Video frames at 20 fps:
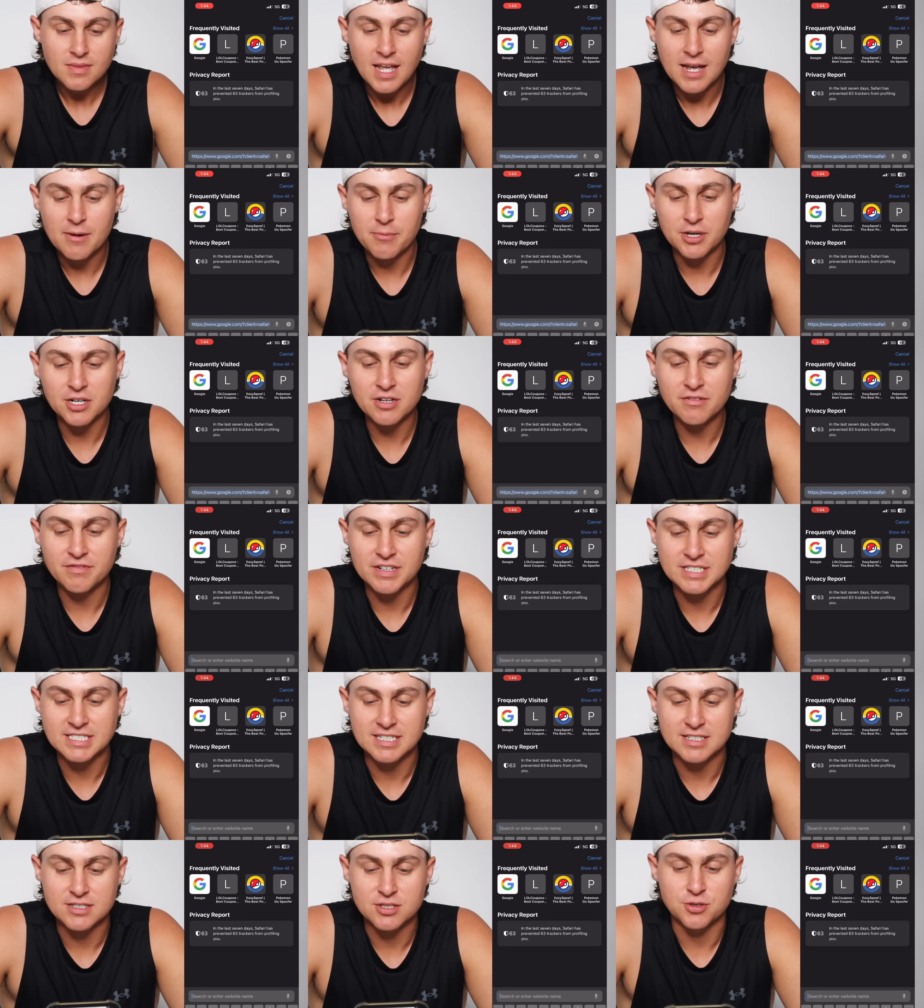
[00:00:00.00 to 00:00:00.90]
And we're going to
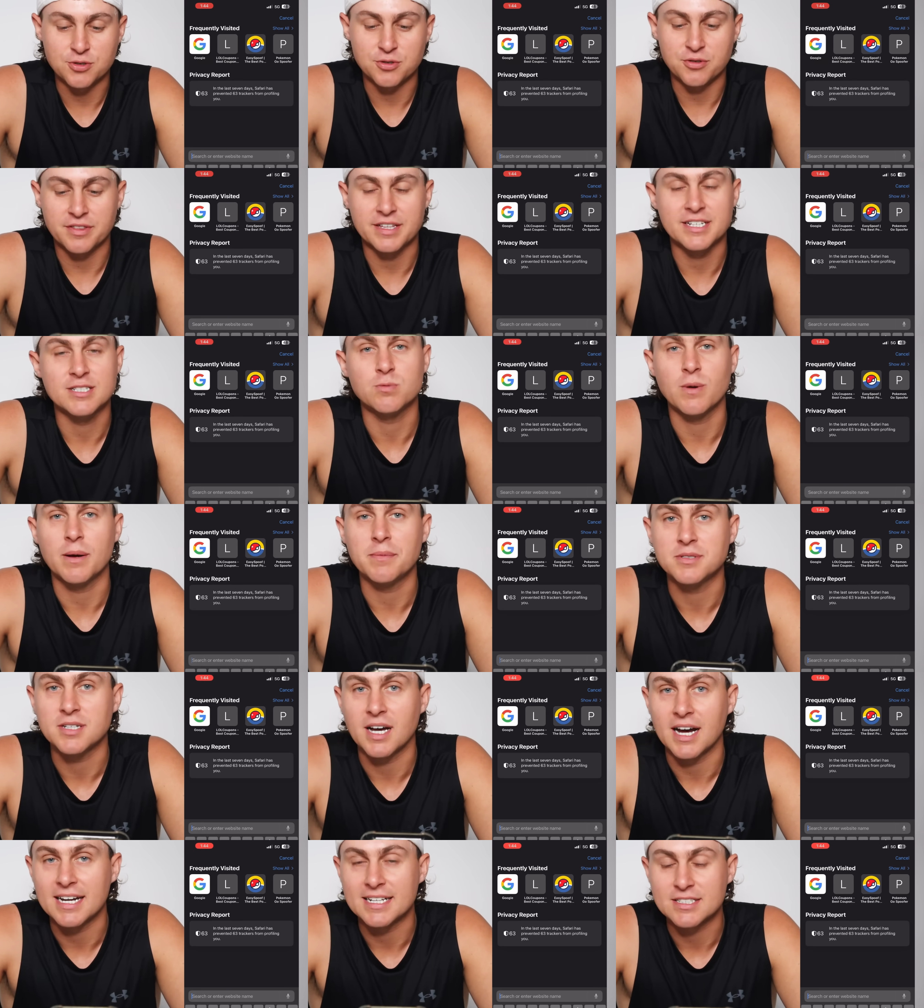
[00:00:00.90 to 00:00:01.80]
visit to this
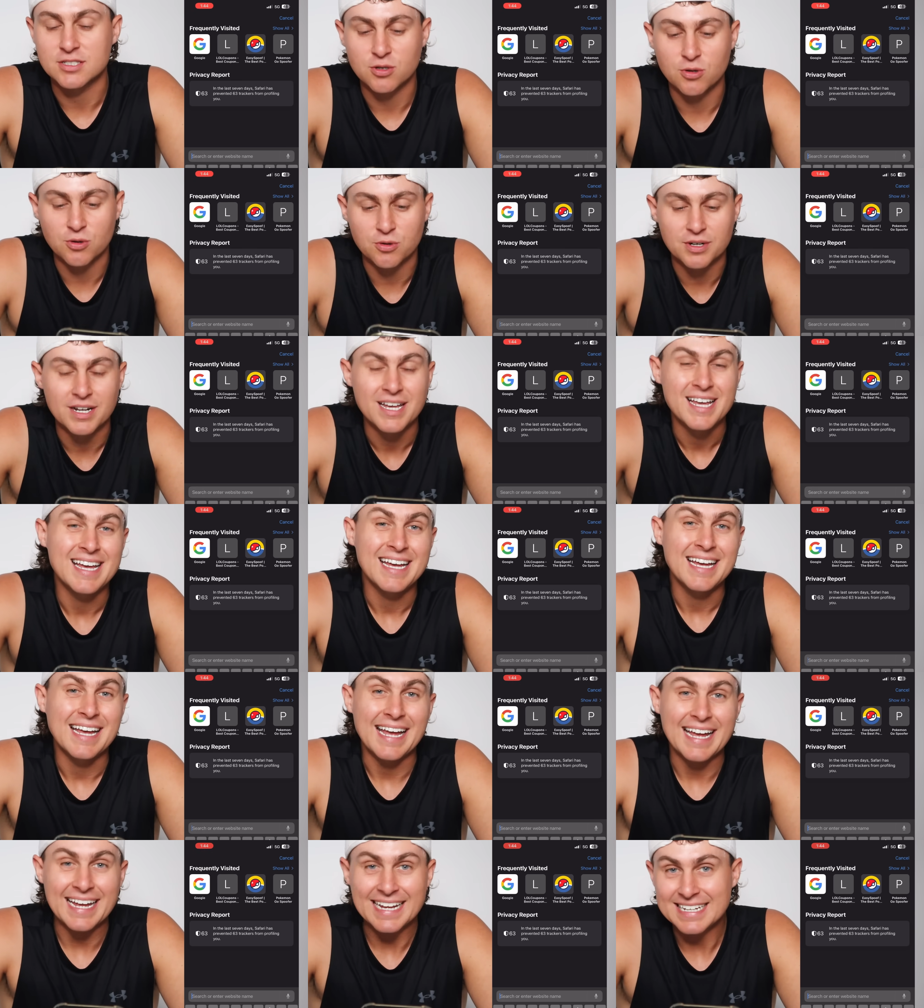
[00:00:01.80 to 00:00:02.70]
website. It's called
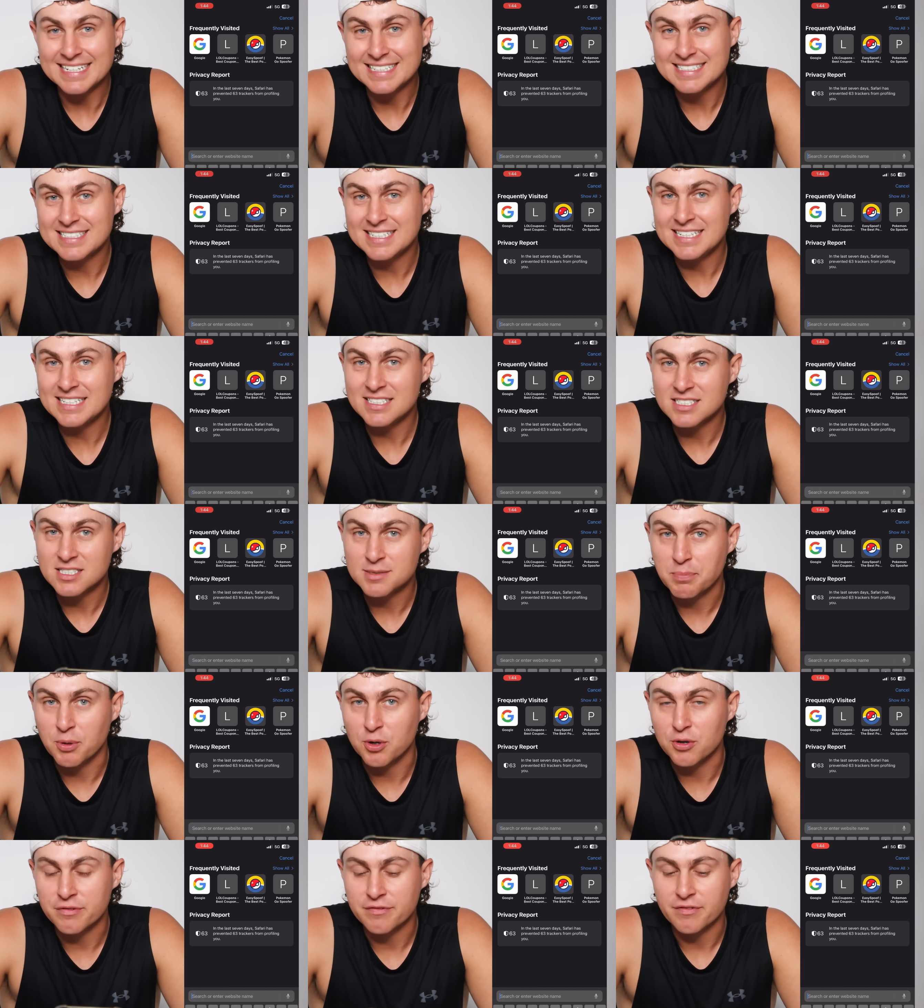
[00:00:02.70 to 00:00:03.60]

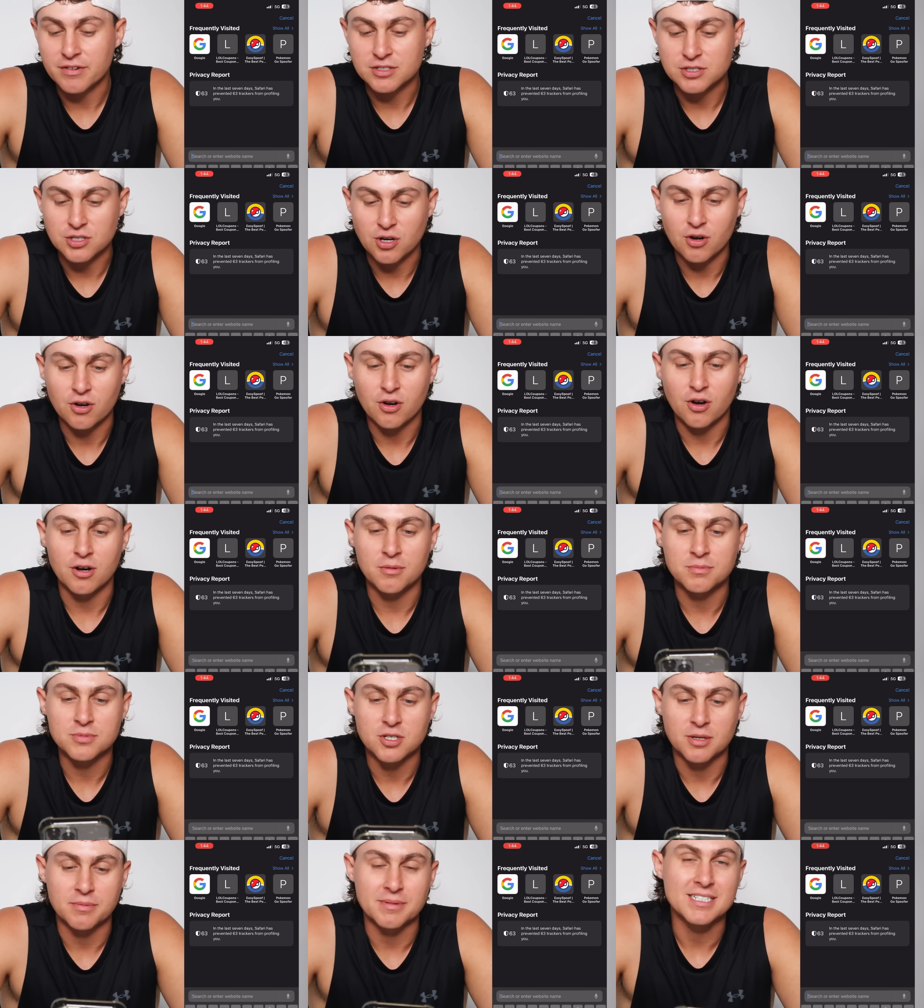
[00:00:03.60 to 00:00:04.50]

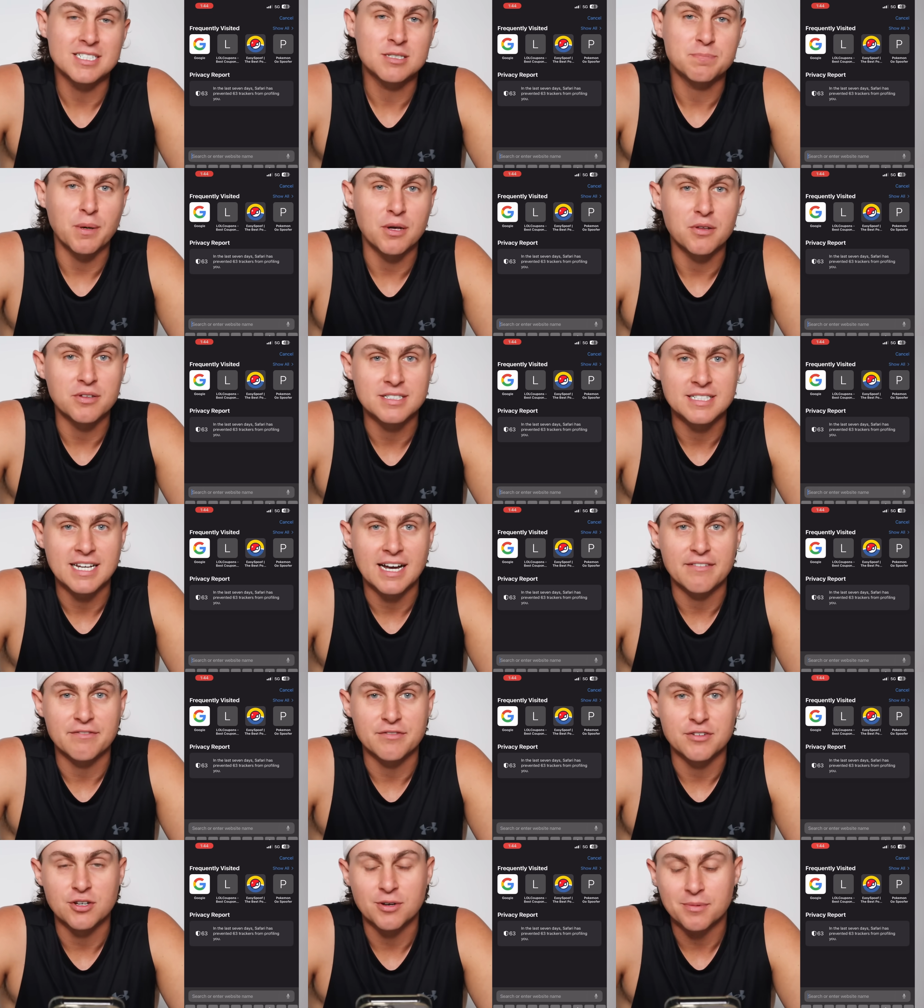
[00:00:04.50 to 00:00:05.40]
easyspoof.com. So I'm going to spell this
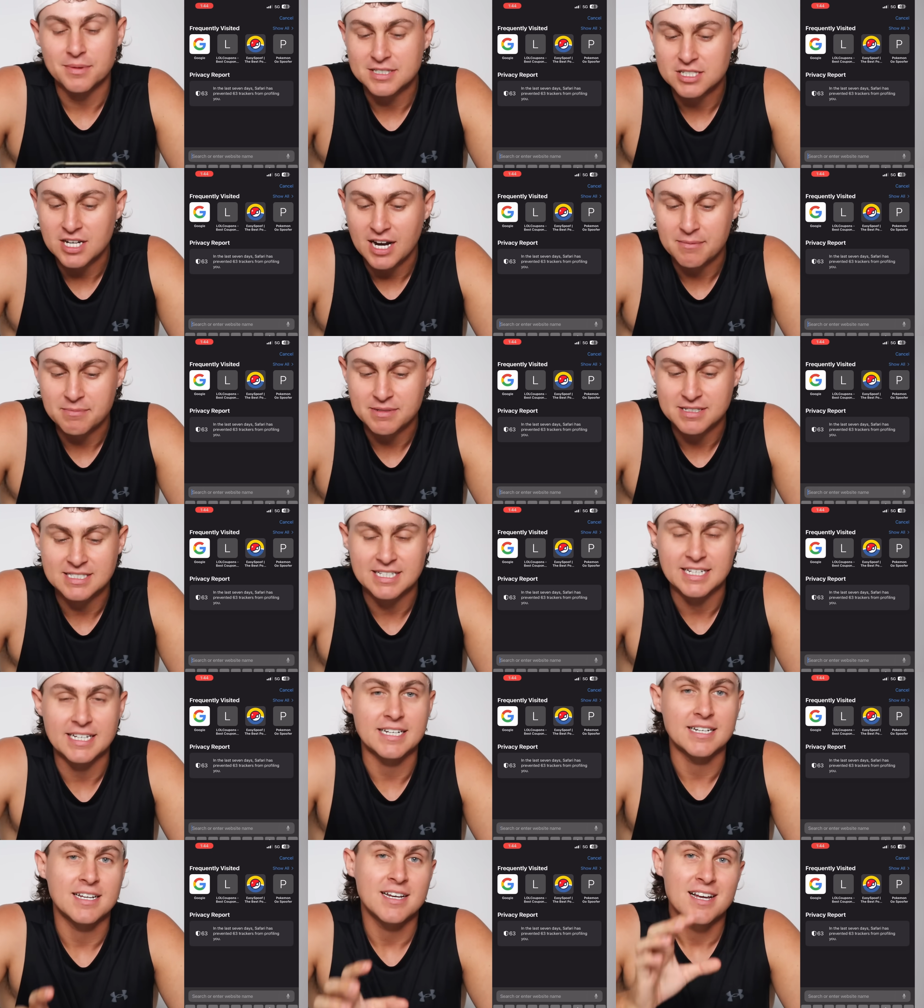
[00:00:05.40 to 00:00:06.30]
out for you. I'm going to type this
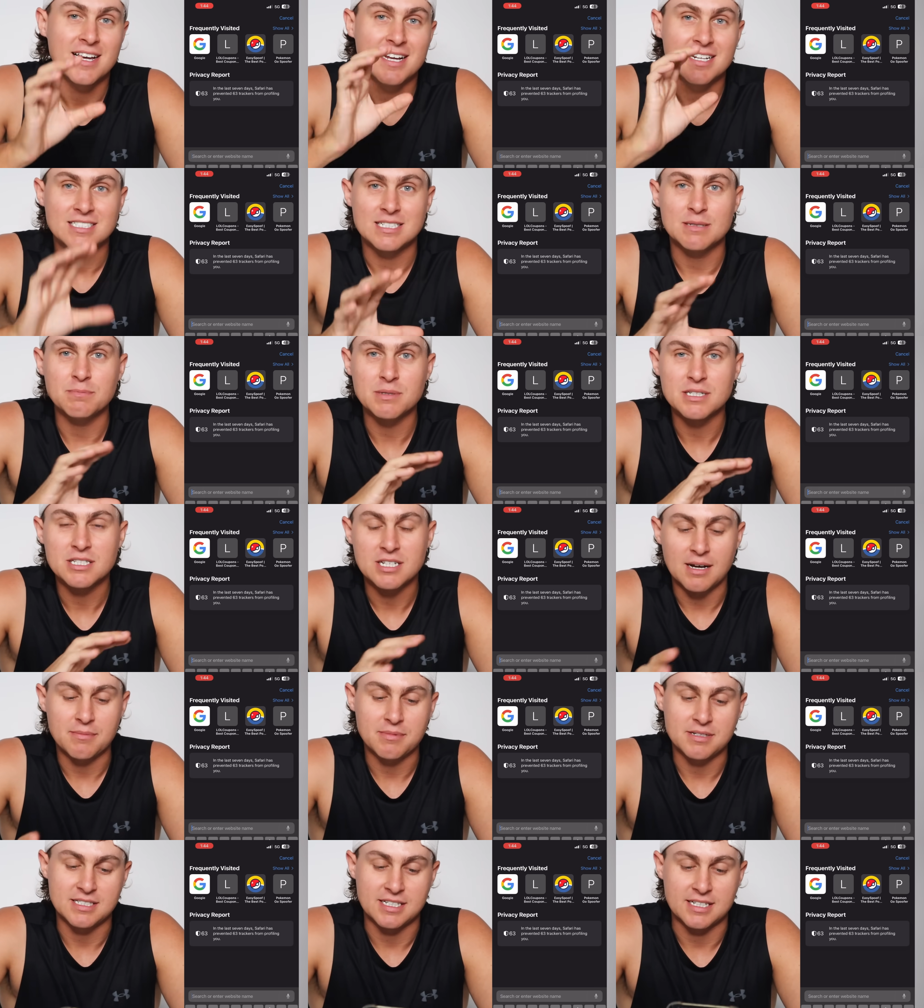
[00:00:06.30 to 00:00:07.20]
in. Simply
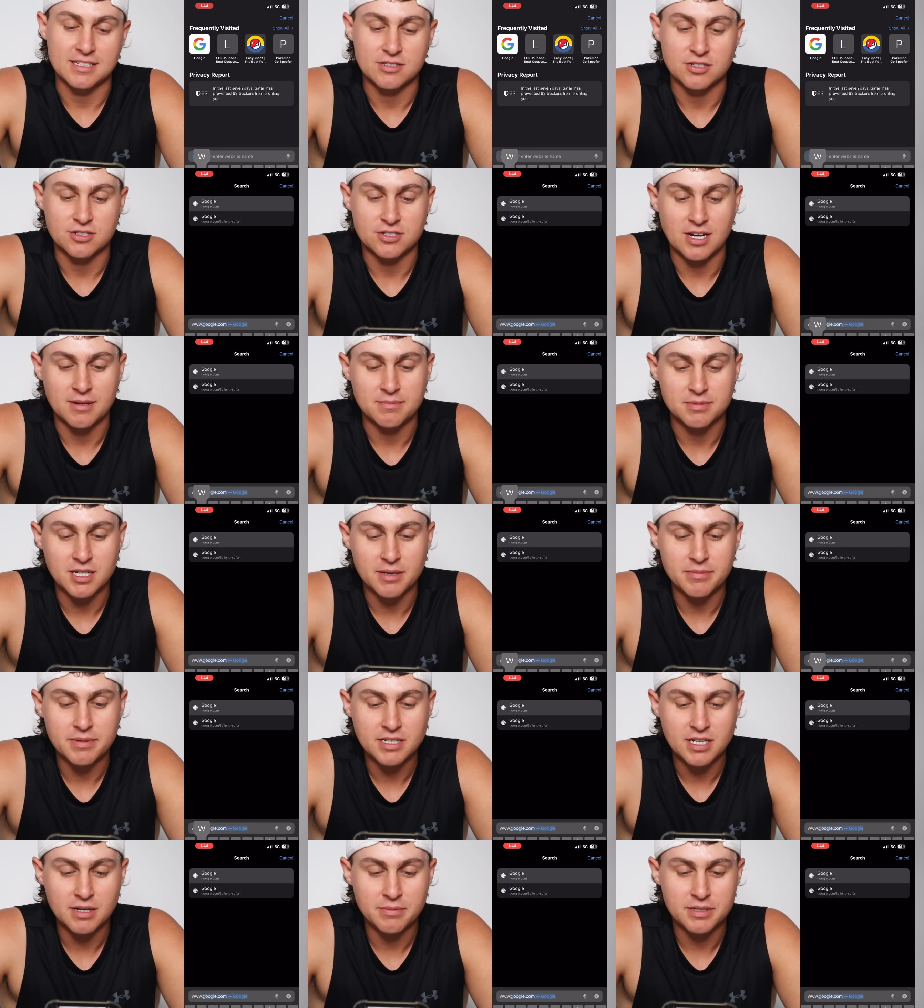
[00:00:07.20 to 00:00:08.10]
type this in. So type
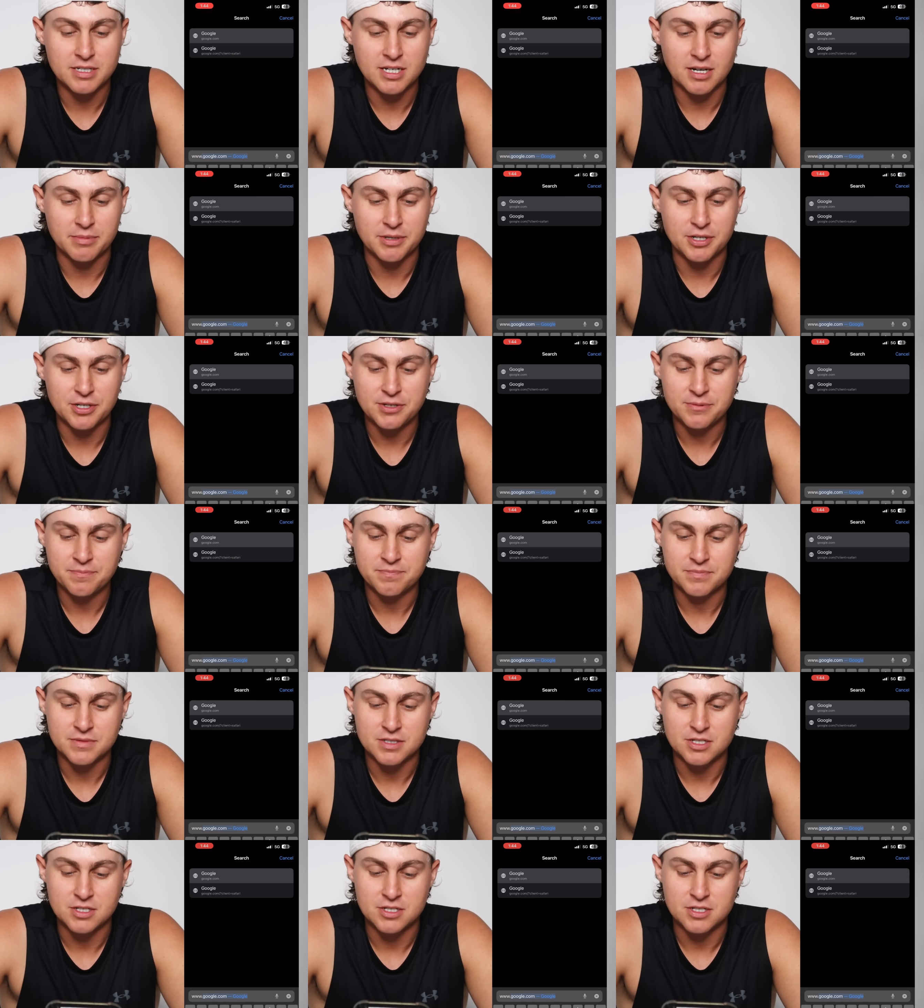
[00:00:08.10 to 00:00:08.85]
www.easy